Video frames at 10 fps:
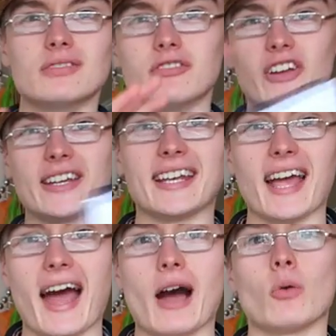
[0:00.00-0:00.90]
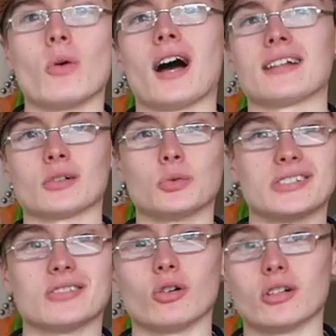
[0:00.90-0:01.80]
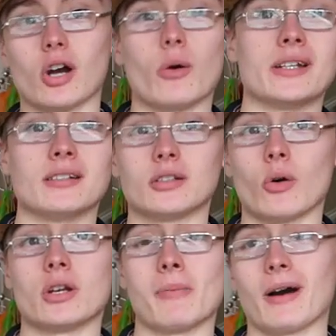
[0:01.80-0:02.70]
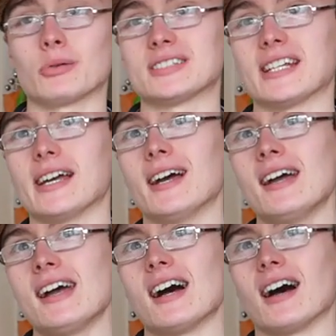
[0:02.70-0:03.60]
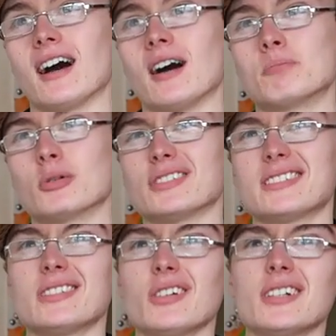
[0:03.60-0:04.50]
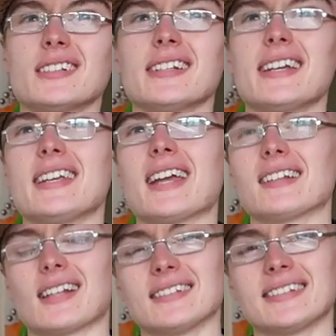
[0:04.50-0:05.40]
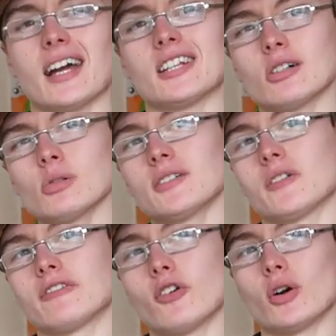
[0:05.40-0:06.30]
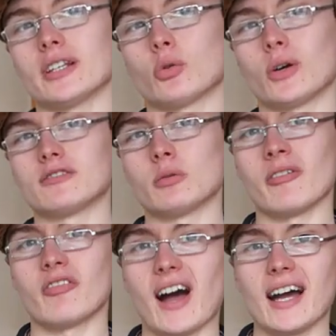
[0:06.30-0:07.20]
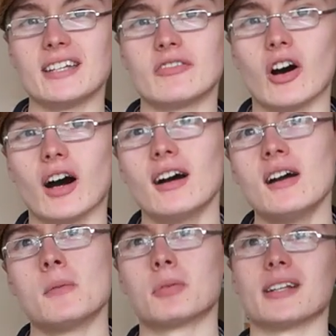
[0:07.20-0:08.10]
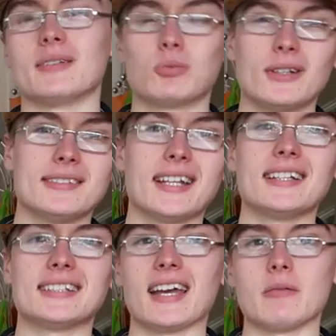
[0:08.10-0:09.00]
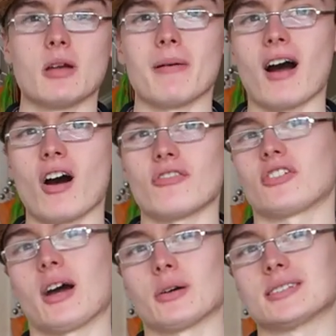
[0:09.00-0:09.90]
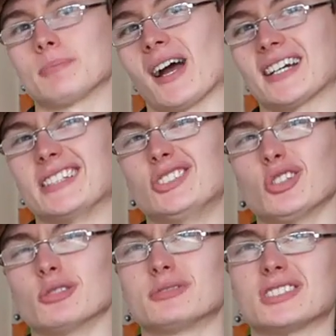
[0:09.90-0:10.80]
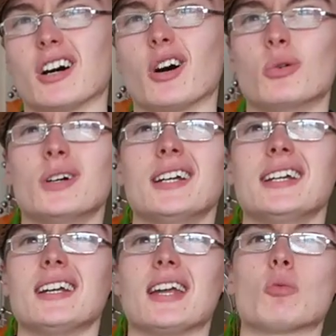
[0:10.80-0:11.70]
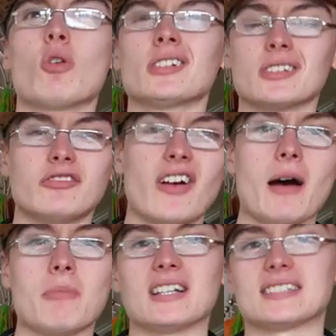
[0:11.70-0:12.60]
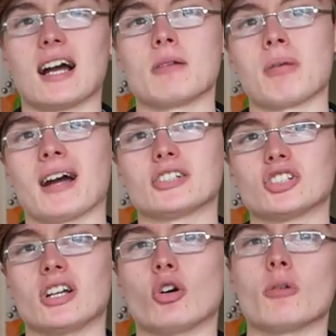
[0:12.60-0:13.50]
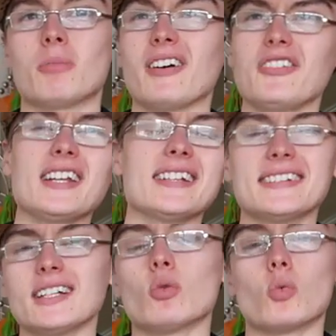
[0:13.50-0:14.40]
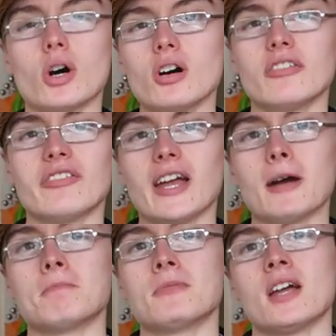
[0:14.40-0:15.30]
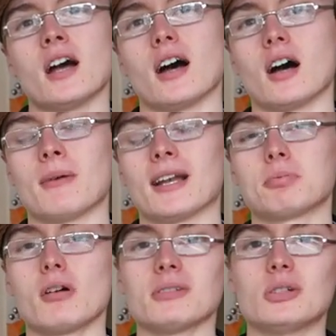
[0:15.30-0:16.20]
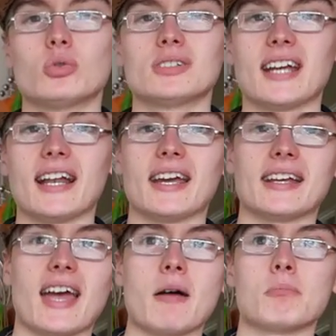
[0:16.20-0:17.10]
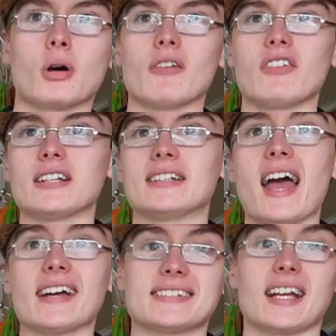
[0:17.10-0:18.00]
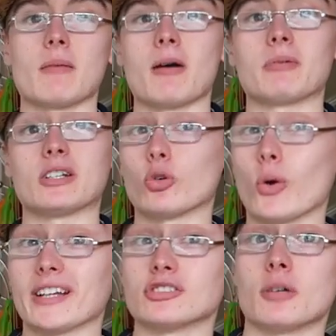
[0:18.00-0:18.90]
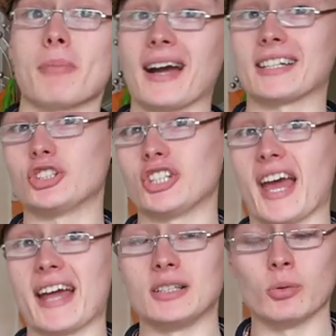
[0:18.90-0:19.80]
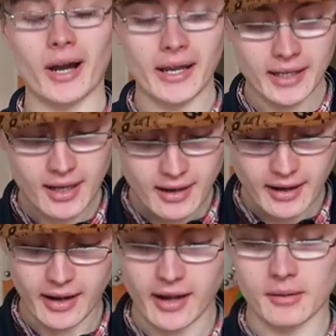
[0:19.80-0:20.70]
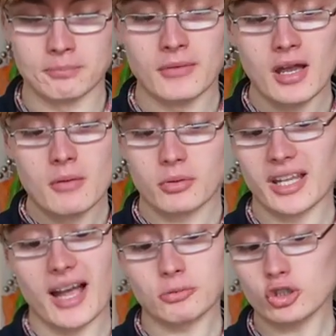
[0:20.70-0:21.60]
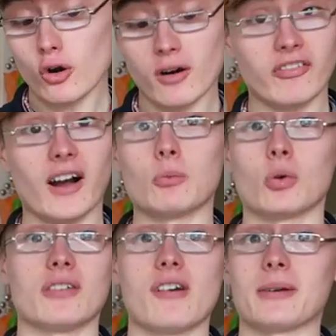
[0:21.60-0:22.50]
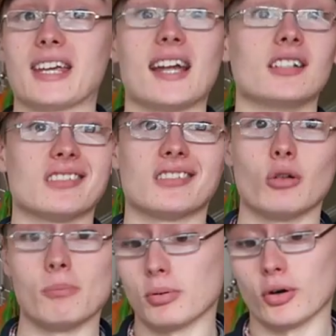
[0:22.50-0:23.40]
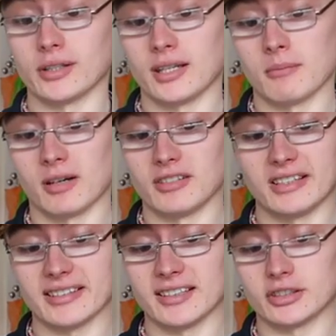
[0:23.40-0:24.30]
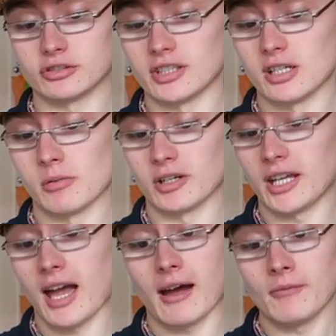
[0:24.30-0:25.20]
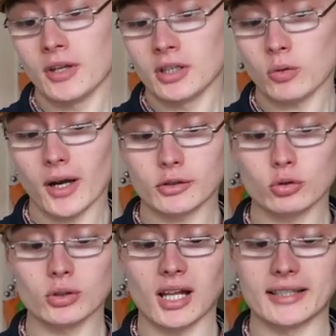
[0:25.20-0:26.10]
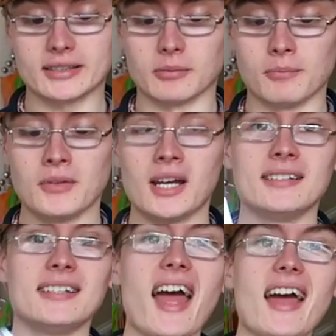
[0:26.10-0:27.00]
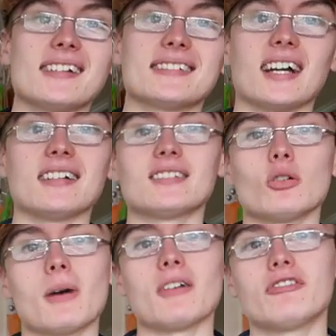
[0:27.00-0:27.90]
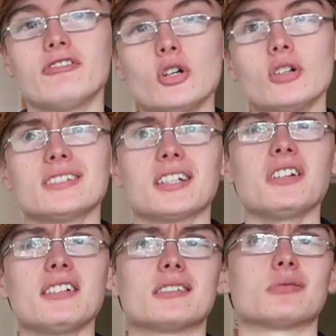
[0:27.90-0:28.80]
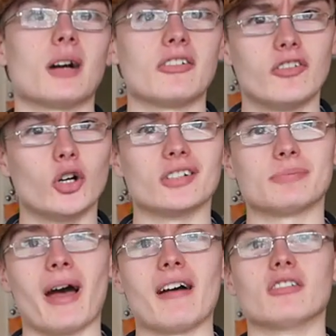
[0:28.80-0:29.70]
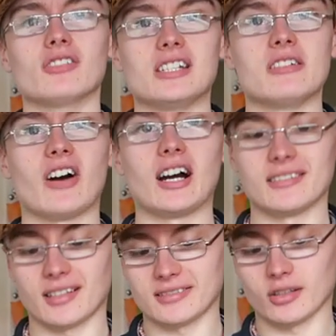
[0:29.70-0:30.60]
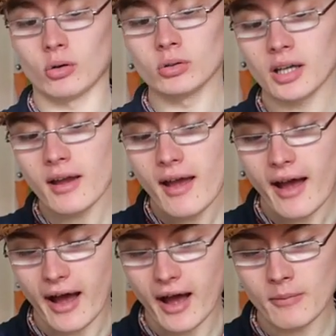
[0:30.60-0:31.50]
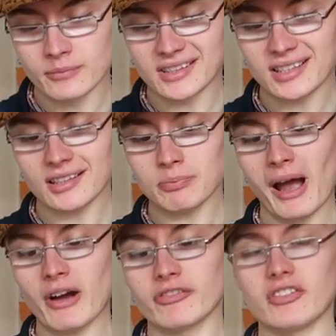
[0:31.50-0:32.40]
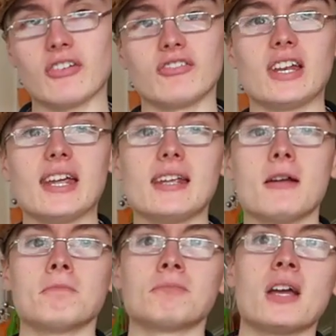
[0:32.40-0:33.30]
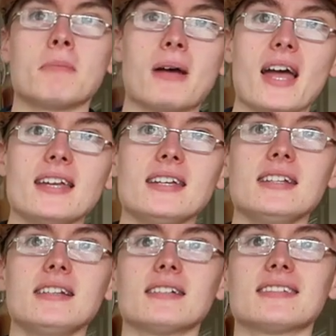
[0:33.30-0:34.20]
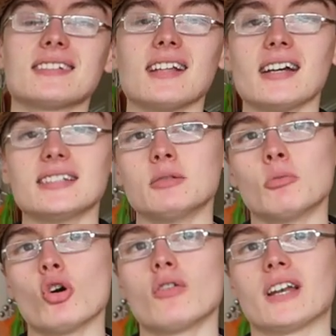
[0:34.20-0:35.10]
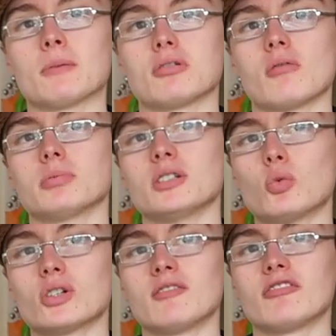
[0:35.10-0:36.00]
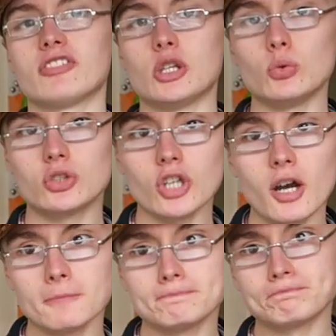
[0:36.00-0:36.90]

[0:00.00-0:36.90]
figured it out as I was sort of going going about it. Um, but certainly, as I say, I sold it for 40 quid from a fiver, but it did take me about half an hour to package up, so it was a fair bit of time packaging it up. But I think it's still worth it um, and I probably would get it again but I think next time I'll be quicker at packaging it anyway um, but yeah I'm sure I'll find one of them again at some point in my reselling career but yeah quite a cool item. Next, I sold my first, I think this was my first pair of Levi's I sold. Um, £6.50, paid slightly more than I probably would in future.